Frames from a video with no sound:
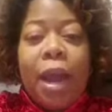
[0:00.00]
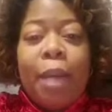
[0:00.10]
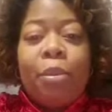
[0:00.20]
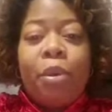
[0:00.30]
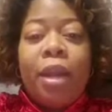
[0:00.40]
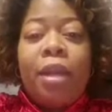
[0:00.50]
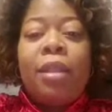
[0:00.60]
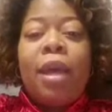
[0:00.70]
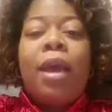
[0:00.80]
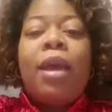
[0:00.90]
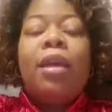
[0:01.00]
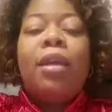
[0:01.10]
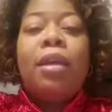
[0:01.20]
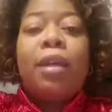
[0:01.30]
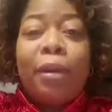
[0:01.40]
I pray that it
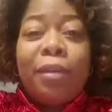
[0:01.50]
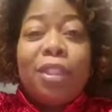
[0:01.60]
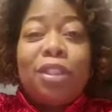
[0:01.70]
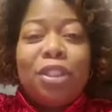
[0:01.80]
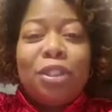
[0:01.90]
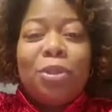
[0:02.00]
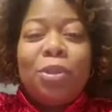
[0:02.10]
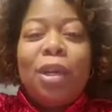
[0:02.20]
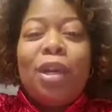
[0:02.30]
encourages you